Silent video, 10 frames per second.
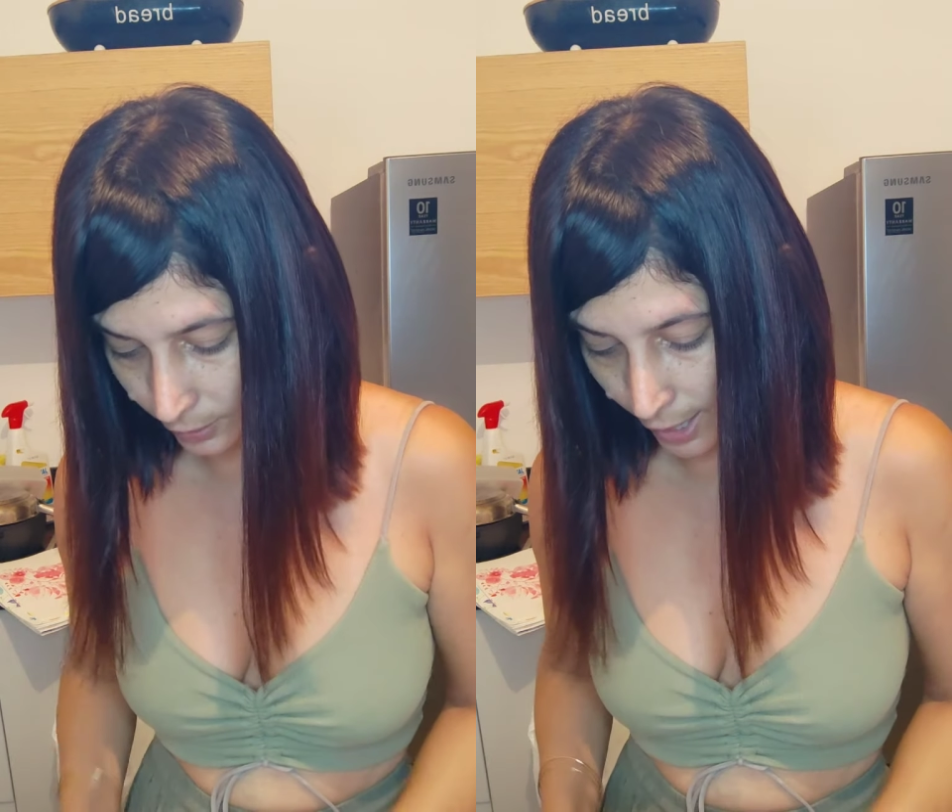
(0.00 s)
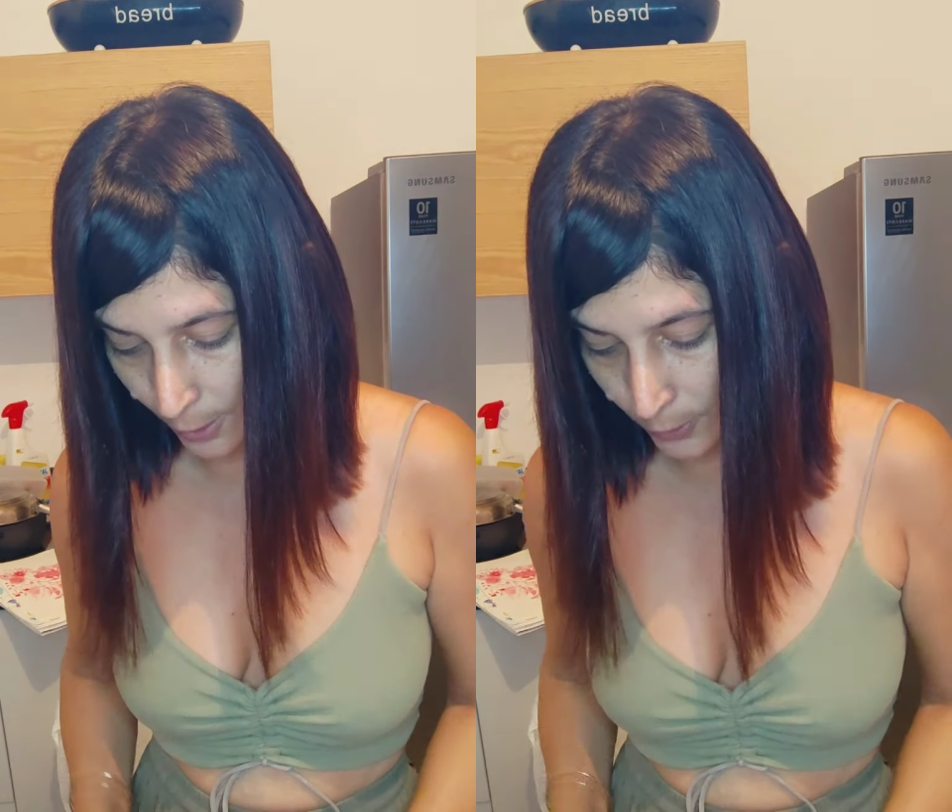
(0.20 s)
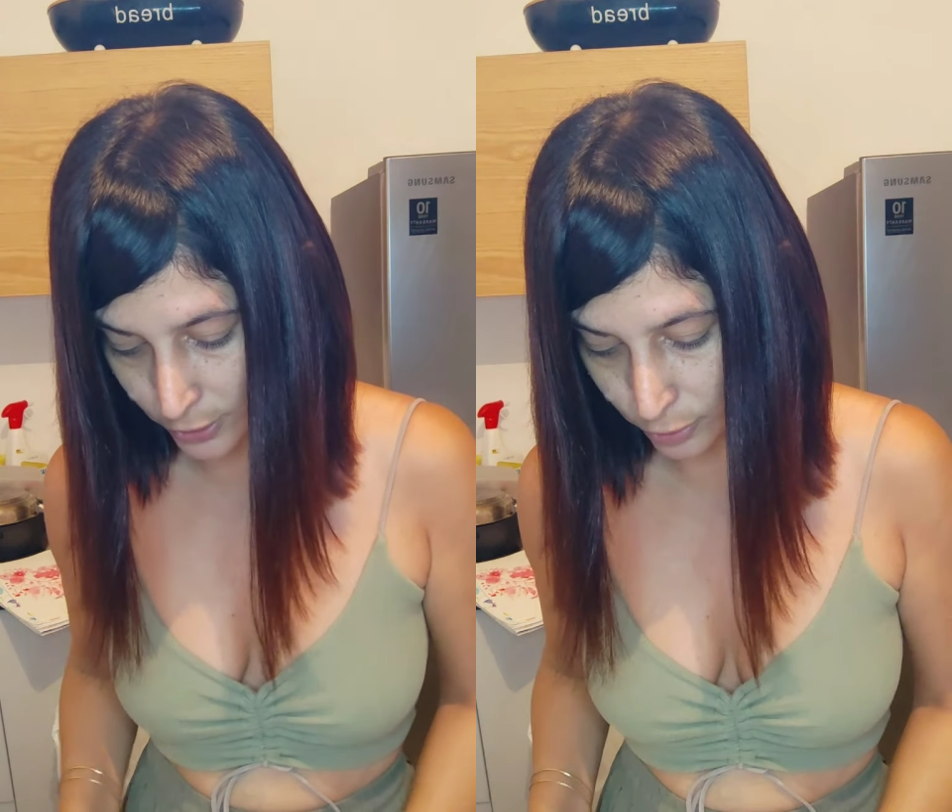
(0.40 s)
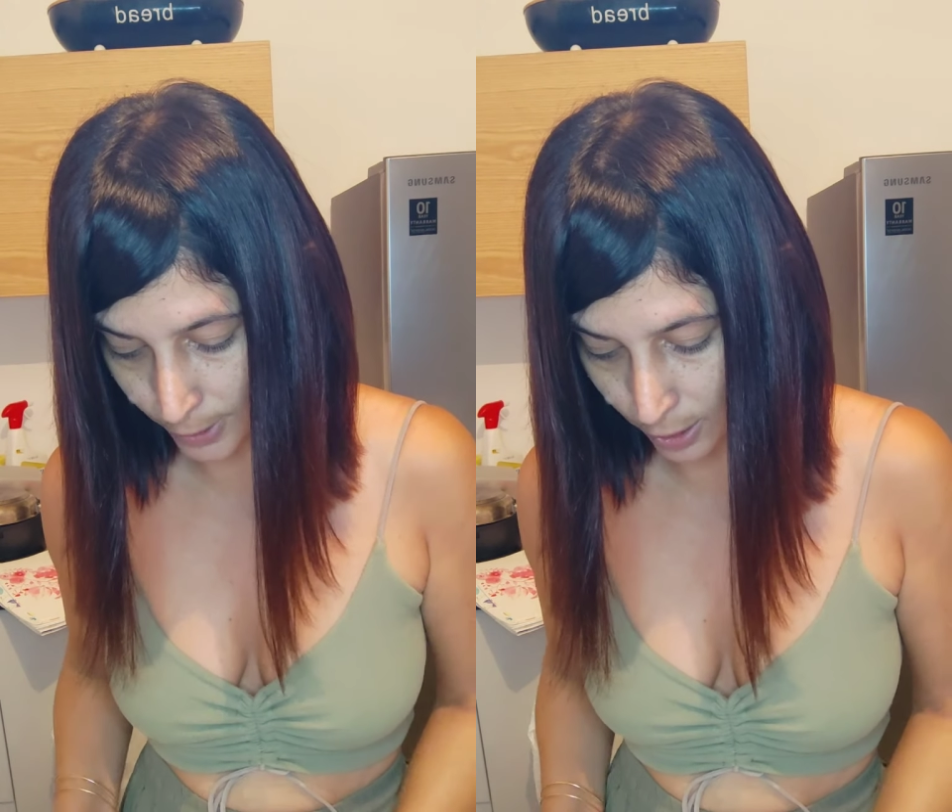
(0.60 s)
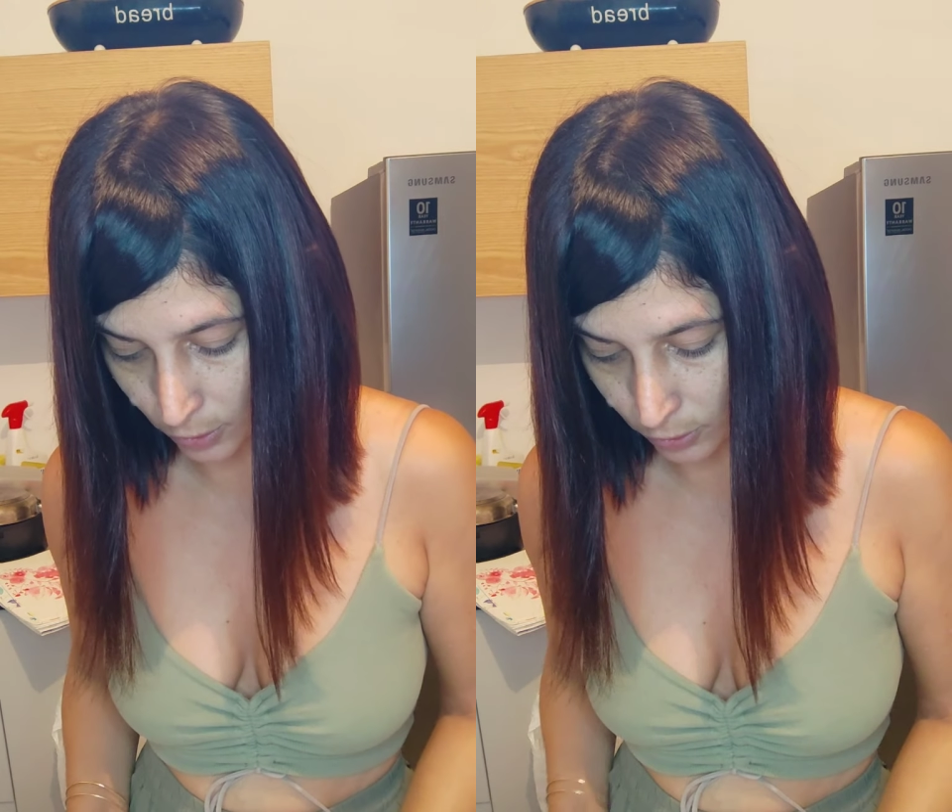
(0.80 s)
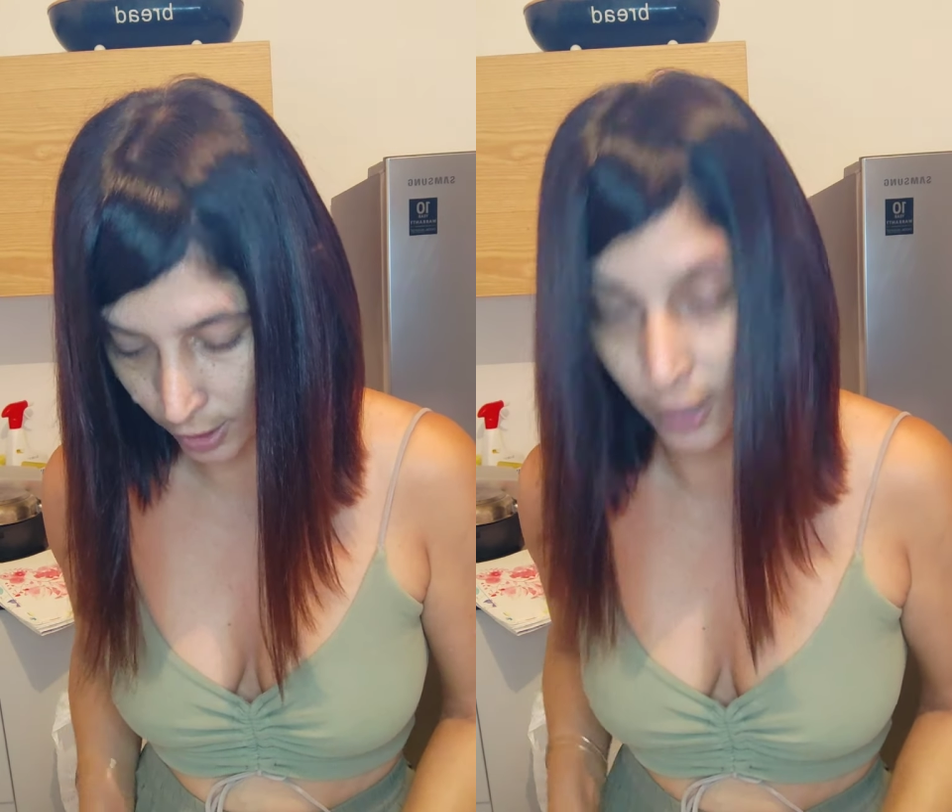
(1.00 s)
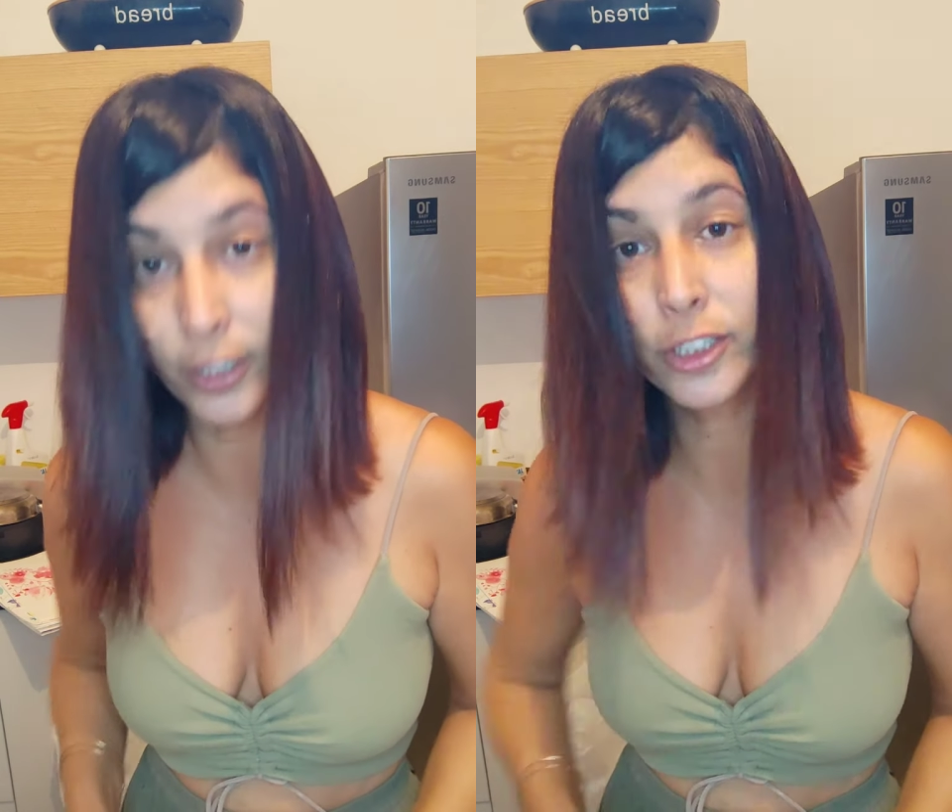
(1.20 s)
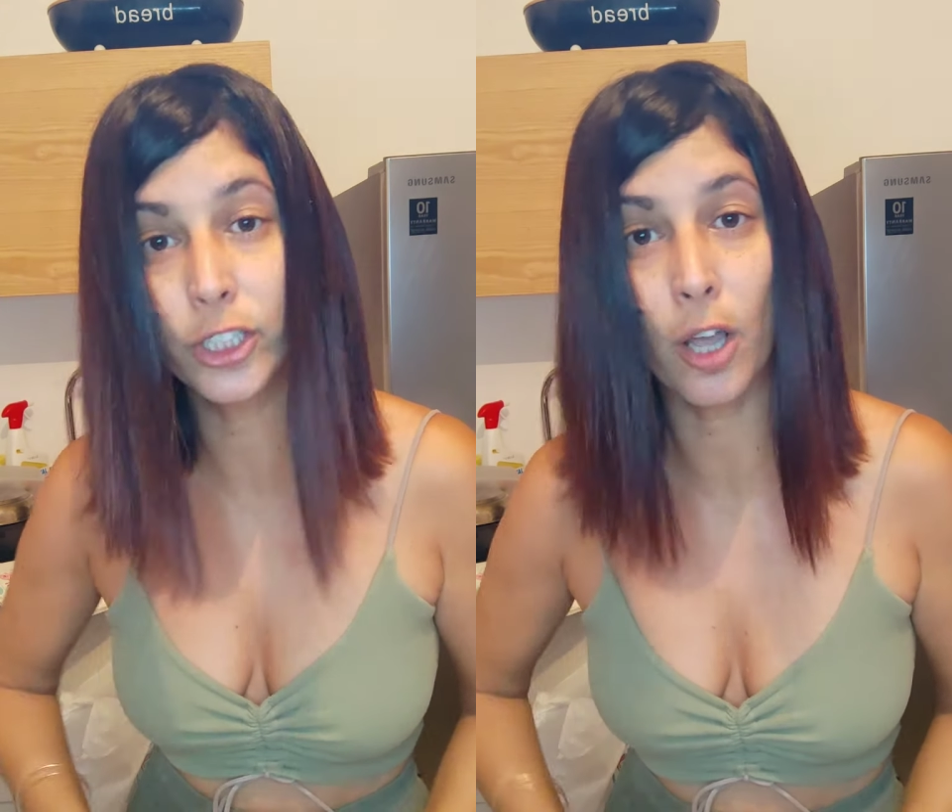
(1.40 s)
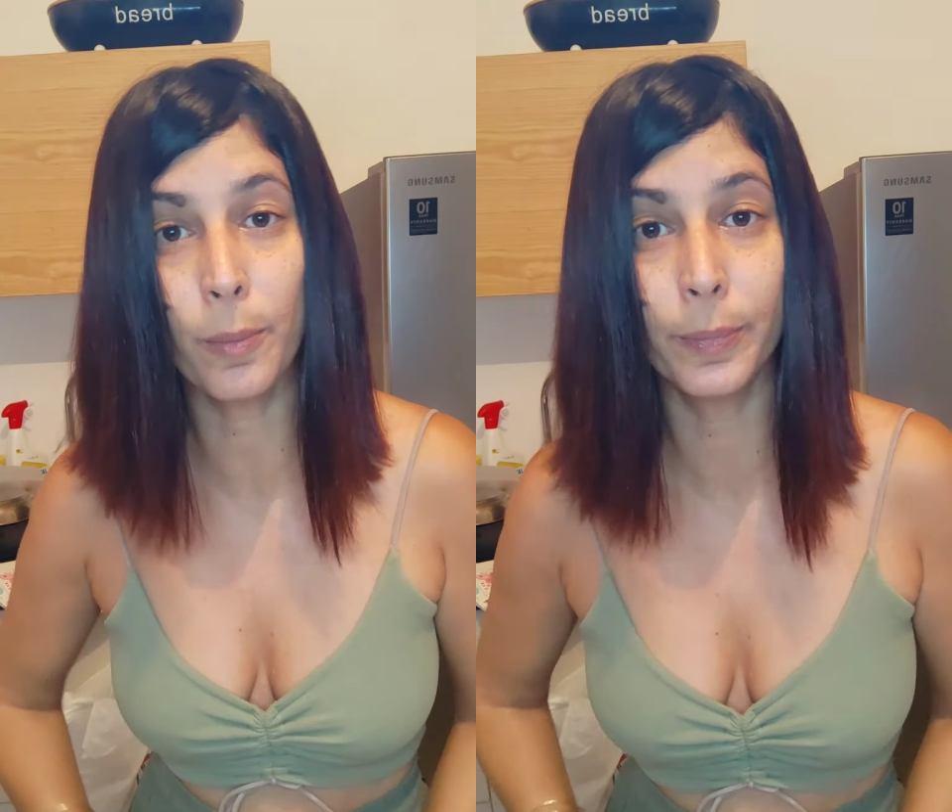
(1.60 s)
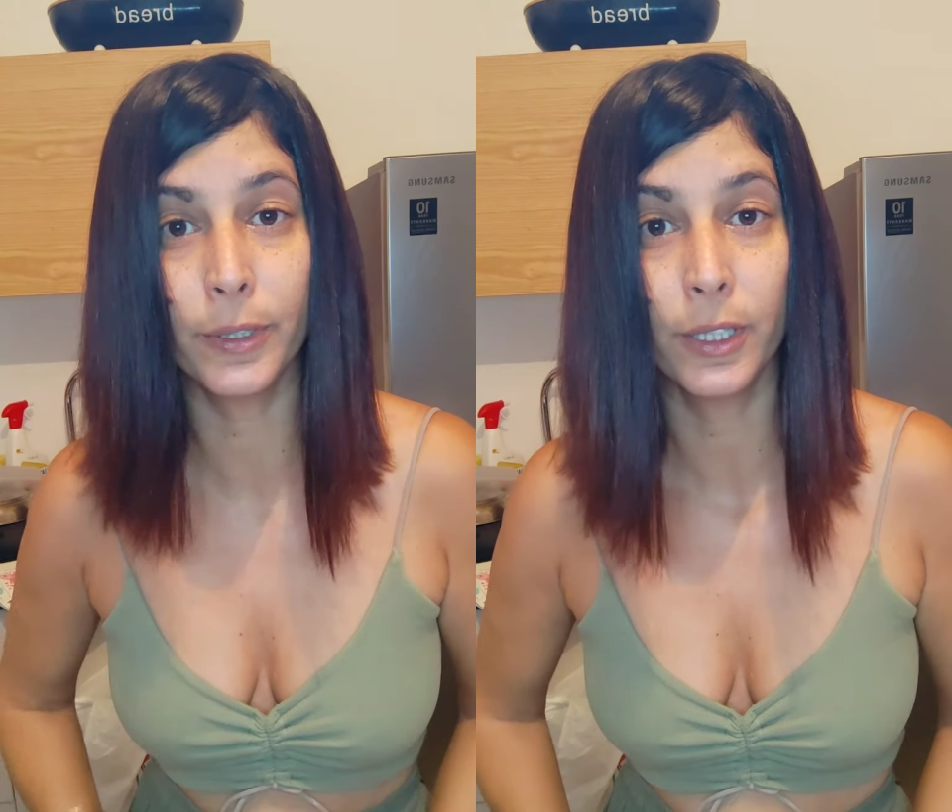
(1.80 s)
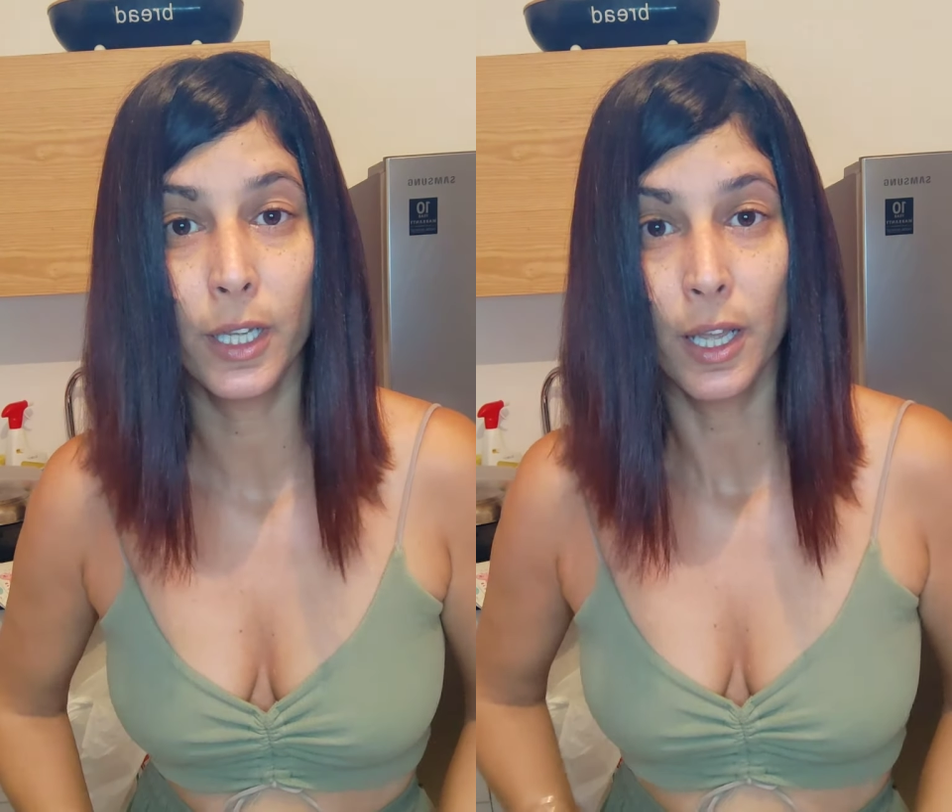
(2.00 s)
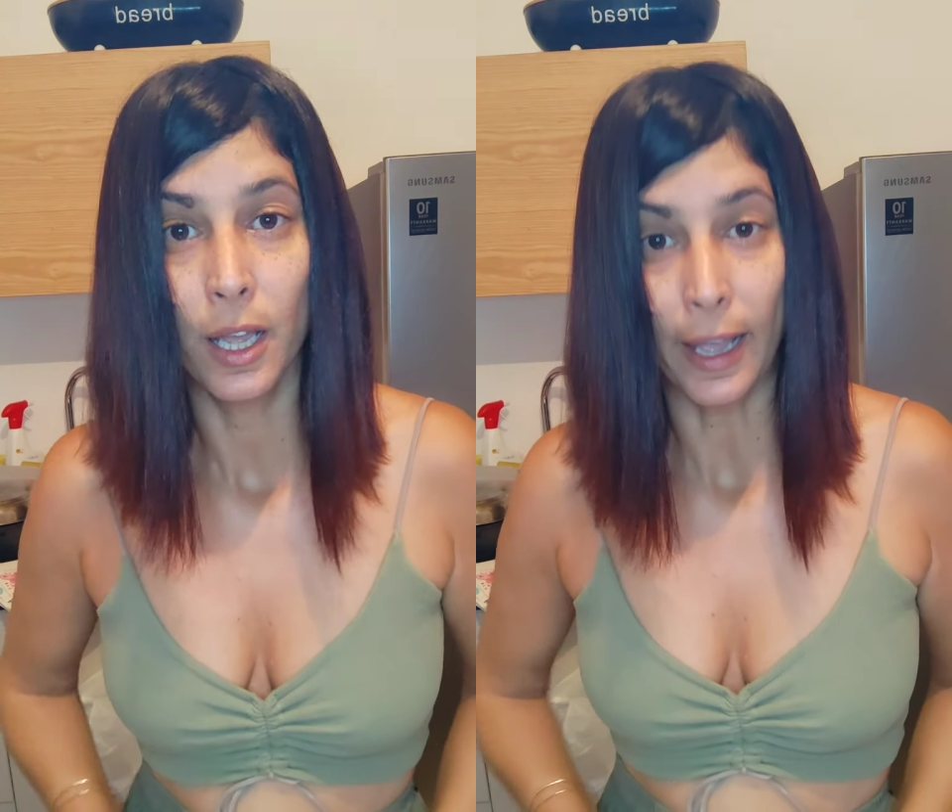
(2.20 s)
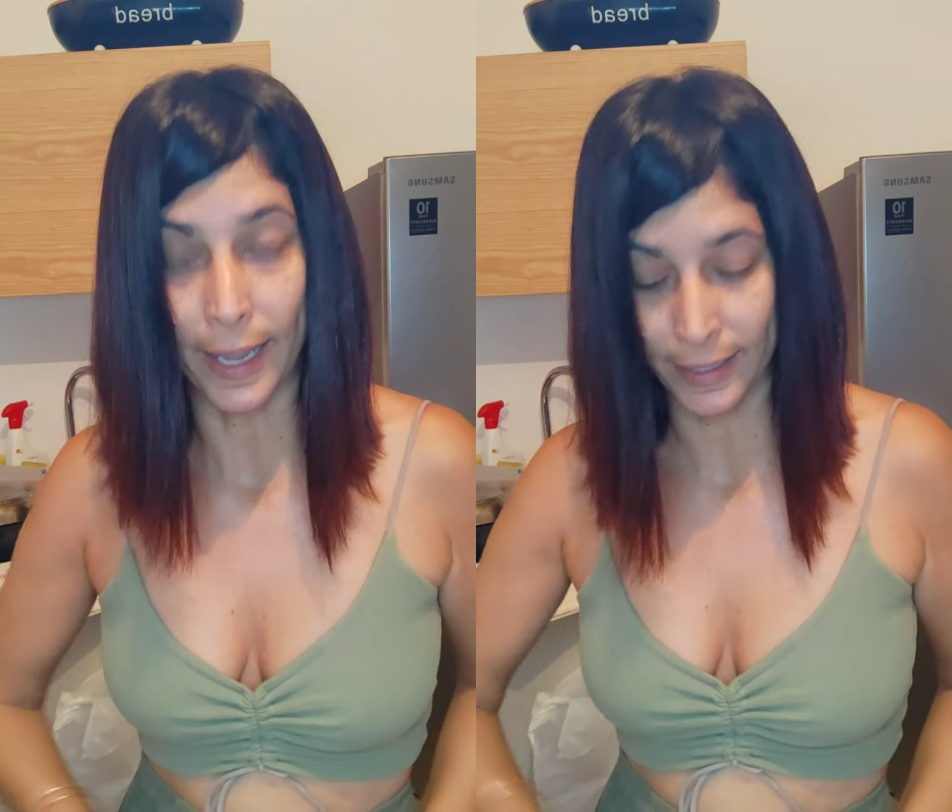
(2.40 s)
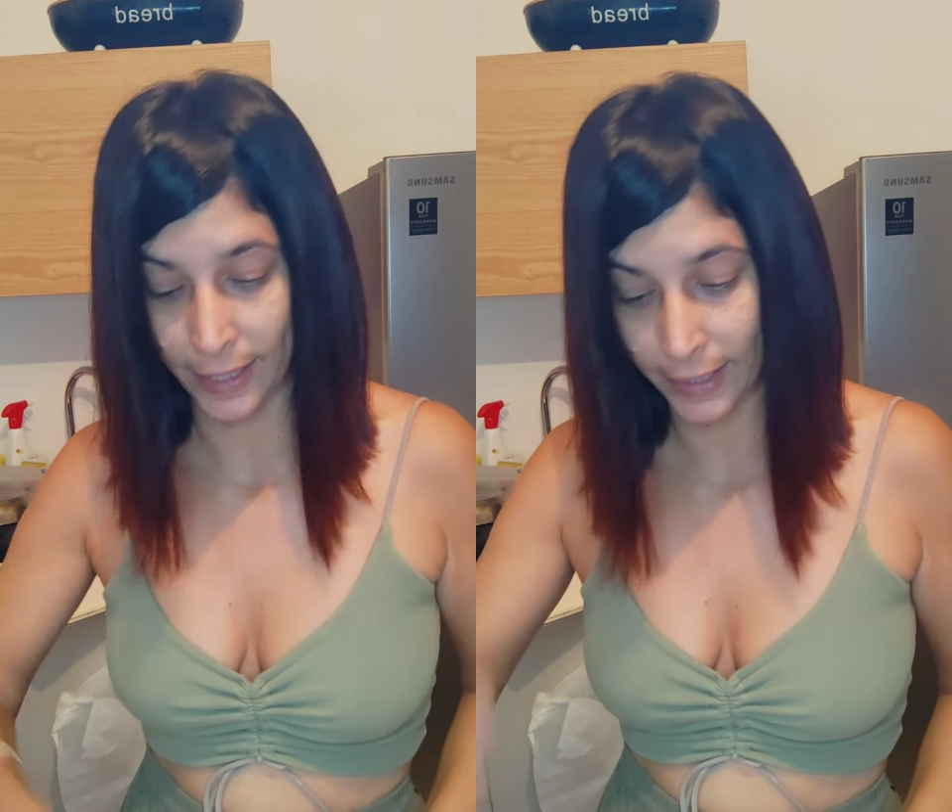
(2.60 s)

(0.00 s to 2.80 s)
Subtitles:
I went to my local art shop and